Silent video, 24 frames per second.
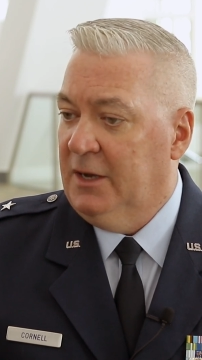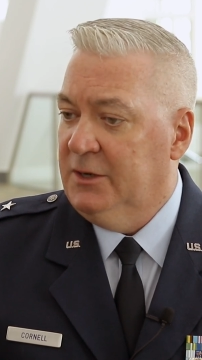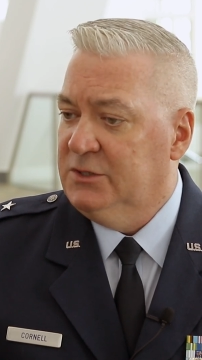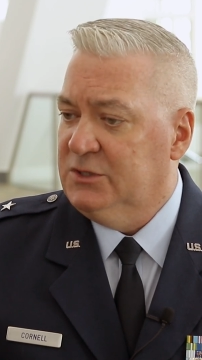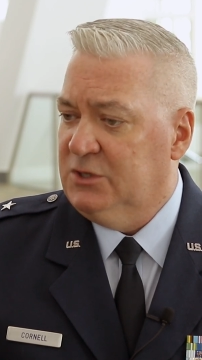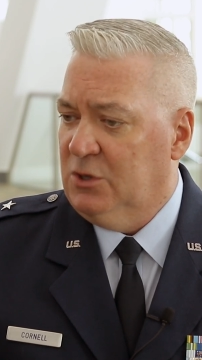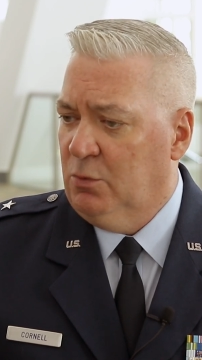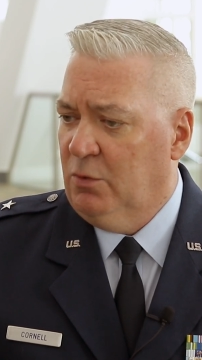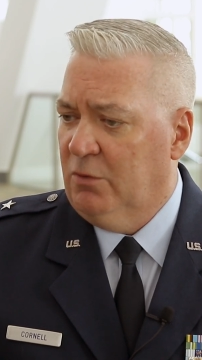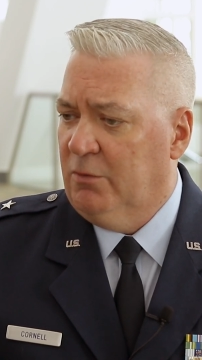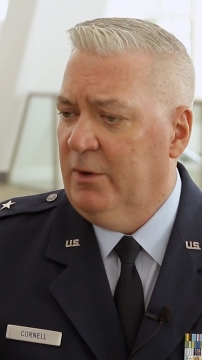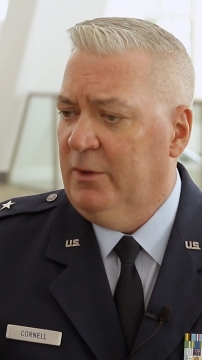And
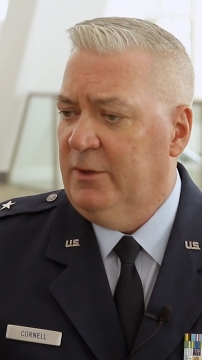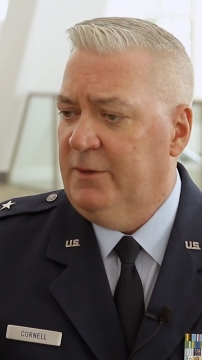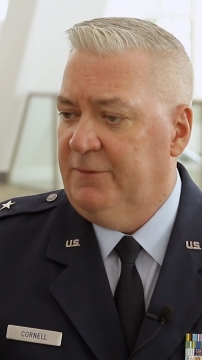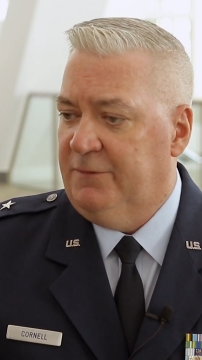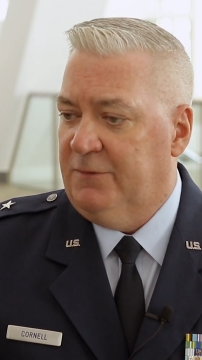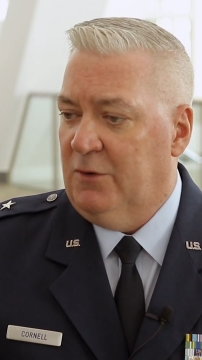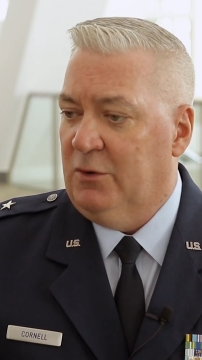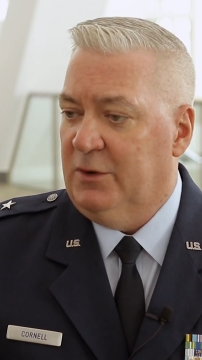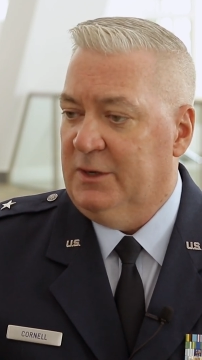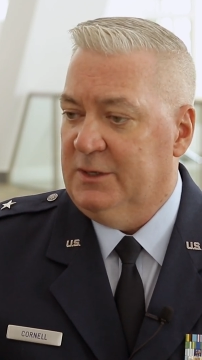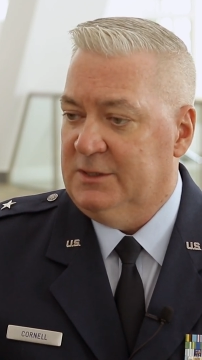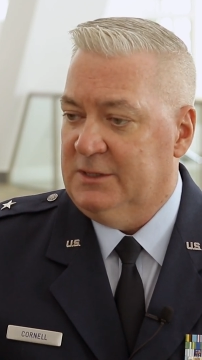so we're really
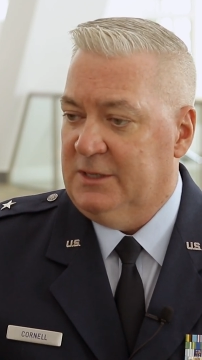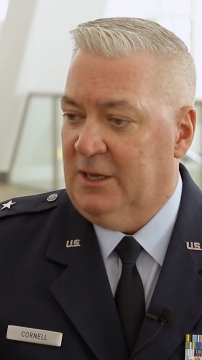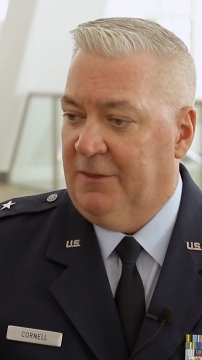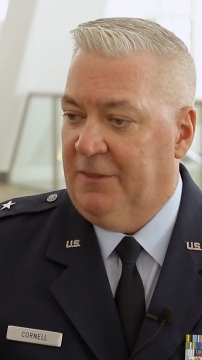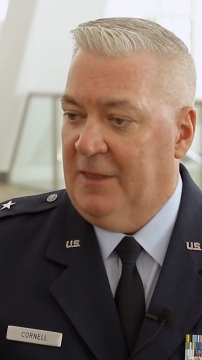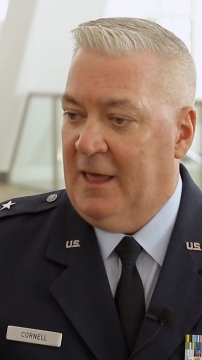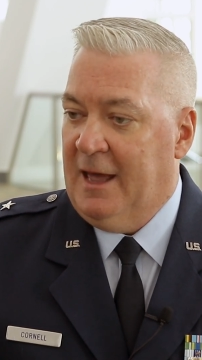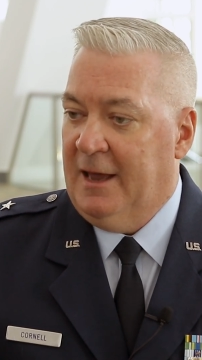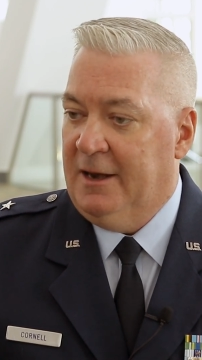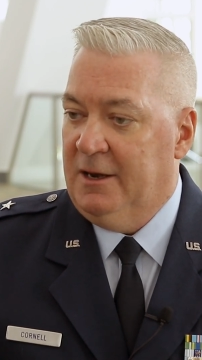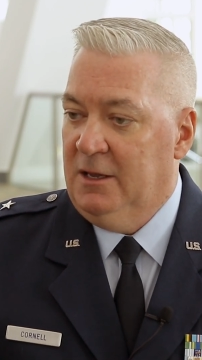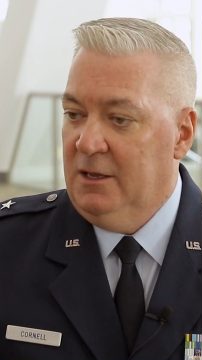focused on
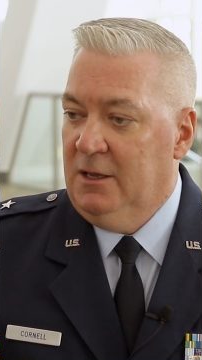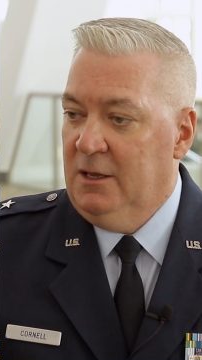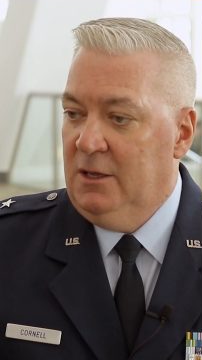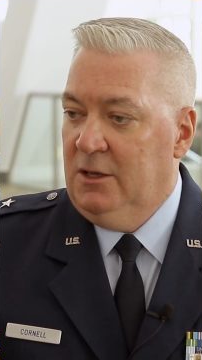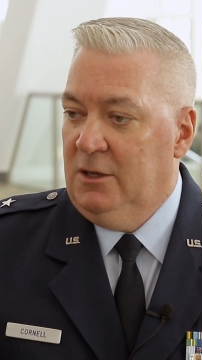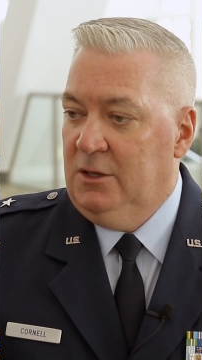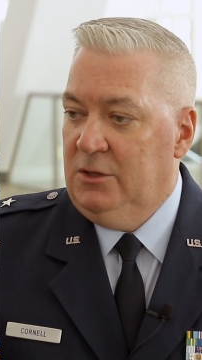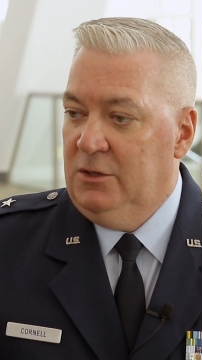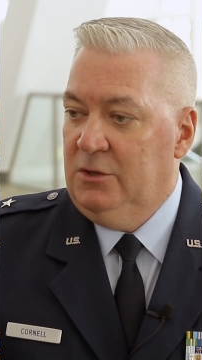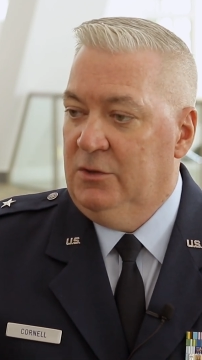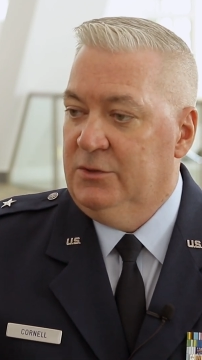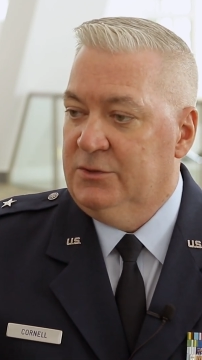that
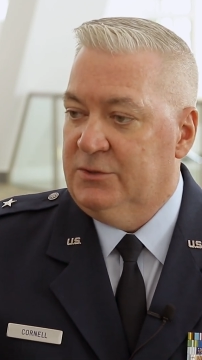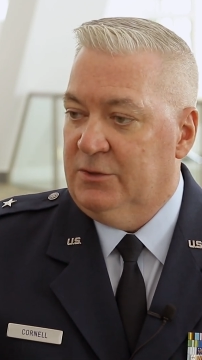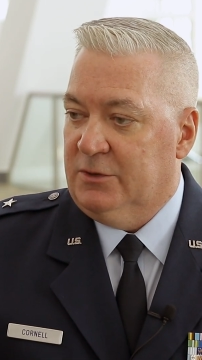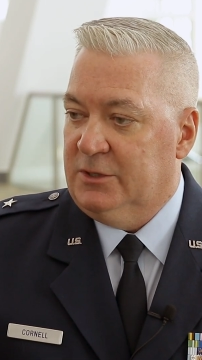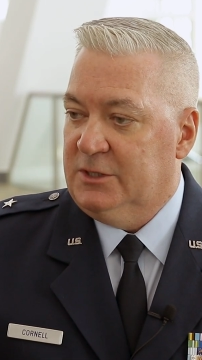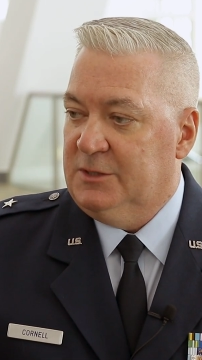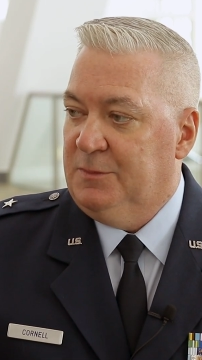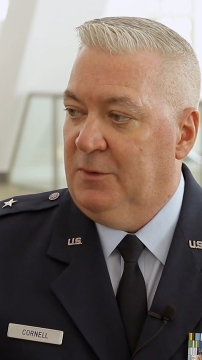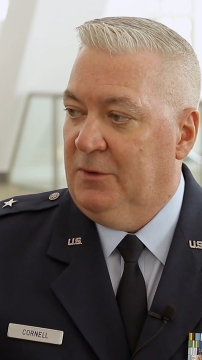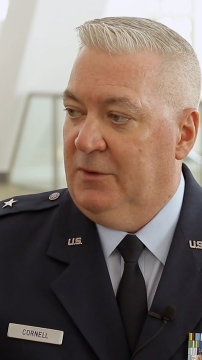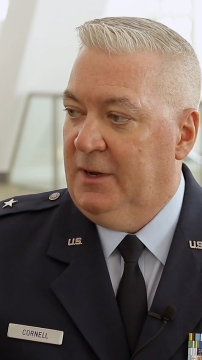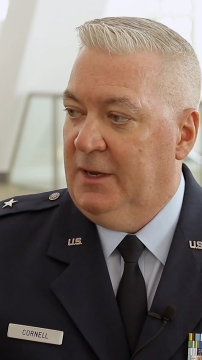user
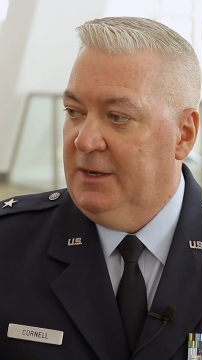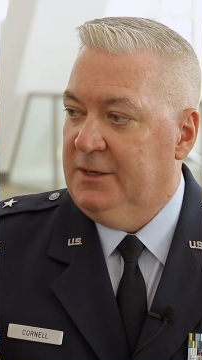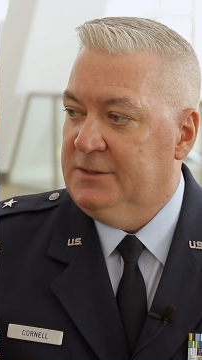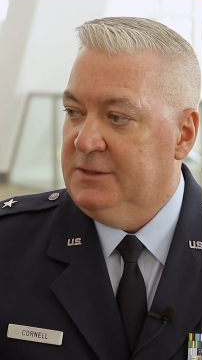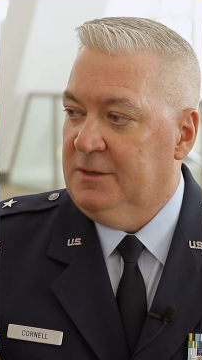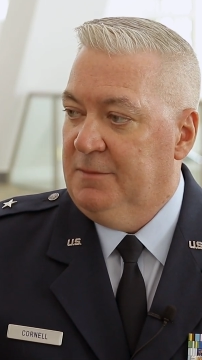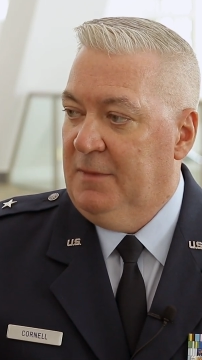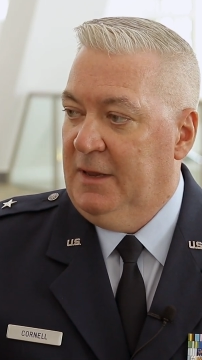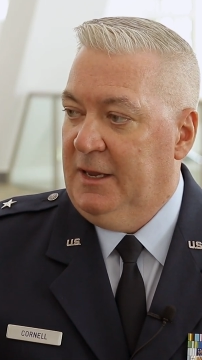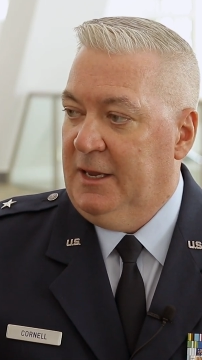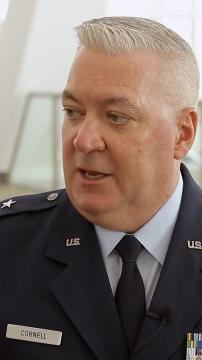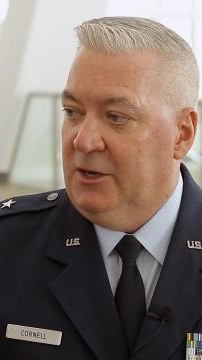experience
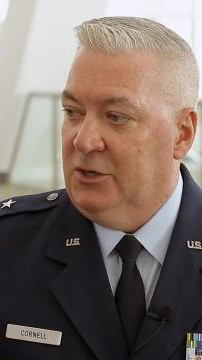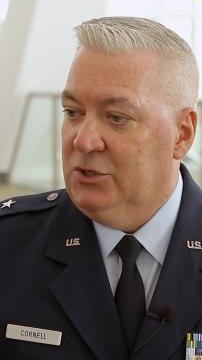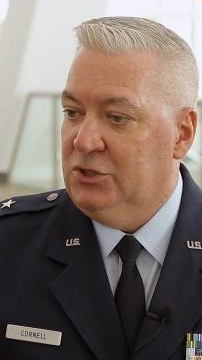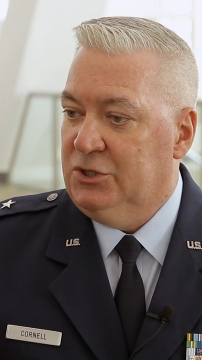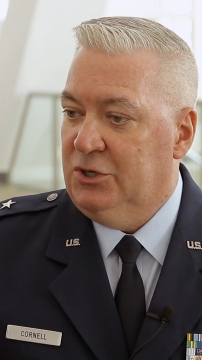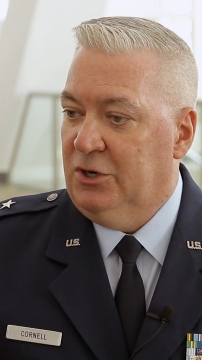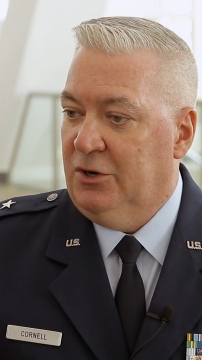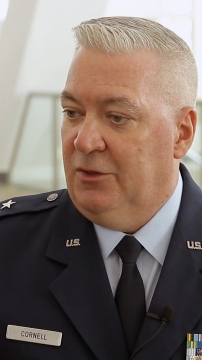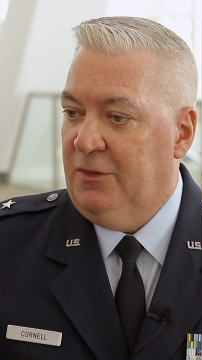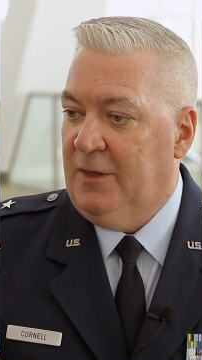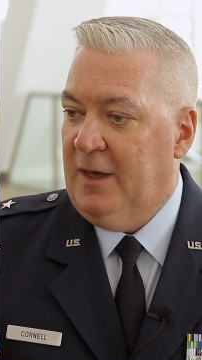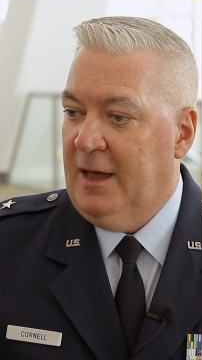and making
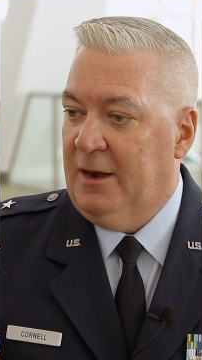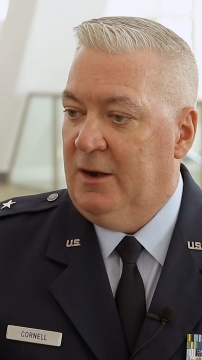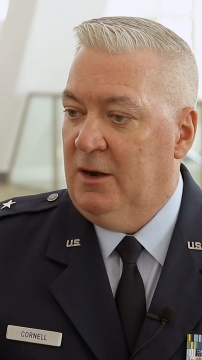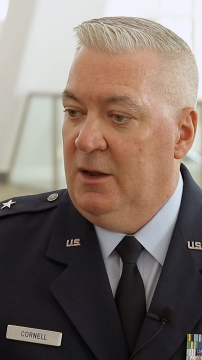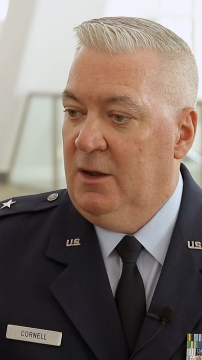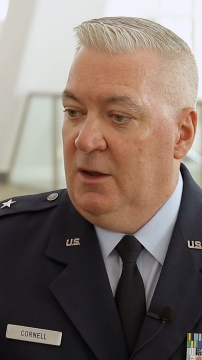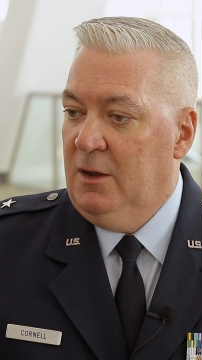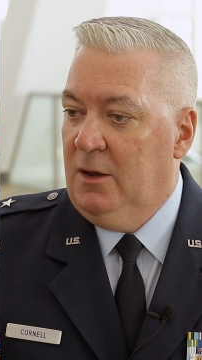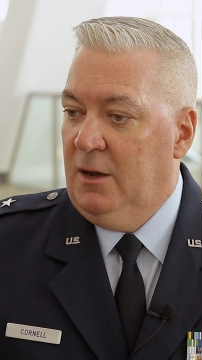sure that